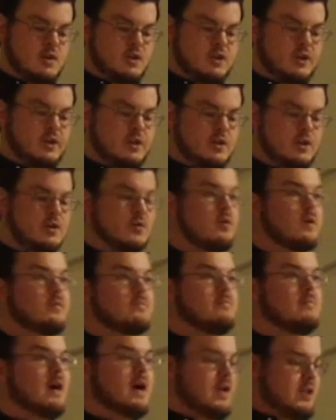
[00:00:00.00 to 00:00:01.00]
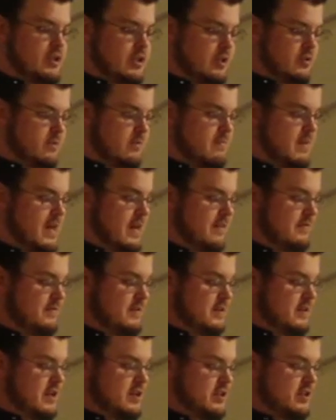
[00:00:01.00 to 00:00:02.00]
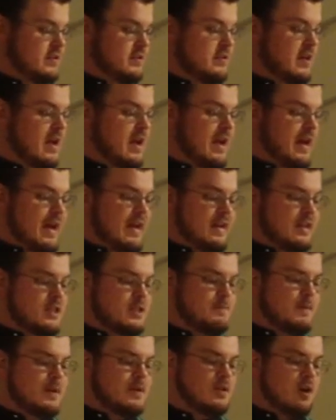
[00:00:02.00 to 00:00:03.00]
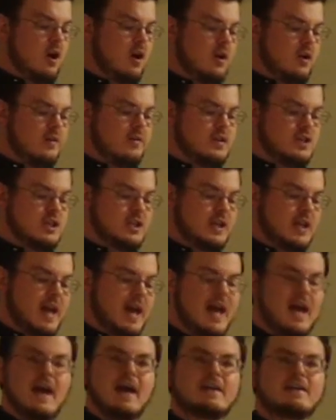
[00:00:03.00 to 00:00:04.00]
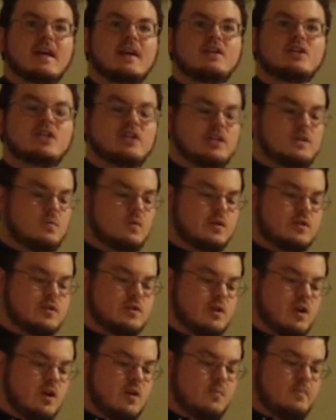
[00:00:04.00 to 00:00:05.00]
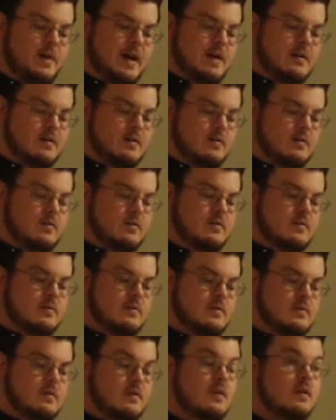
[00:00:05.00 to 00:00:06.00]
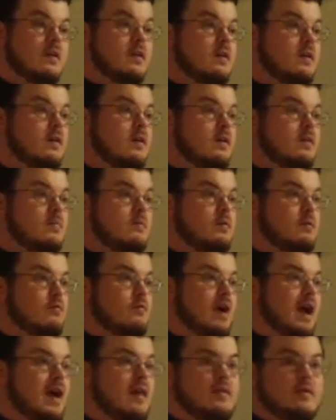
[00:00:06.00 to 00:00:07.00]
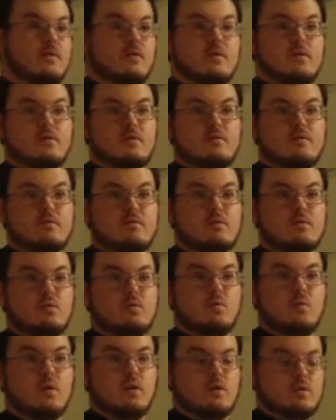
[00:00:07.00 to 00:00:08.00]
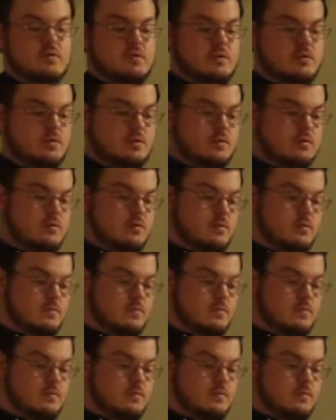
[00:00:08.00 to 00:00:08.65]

She had endured much under many physicians and had spent all that she had, and she was no better, but rather grew worse.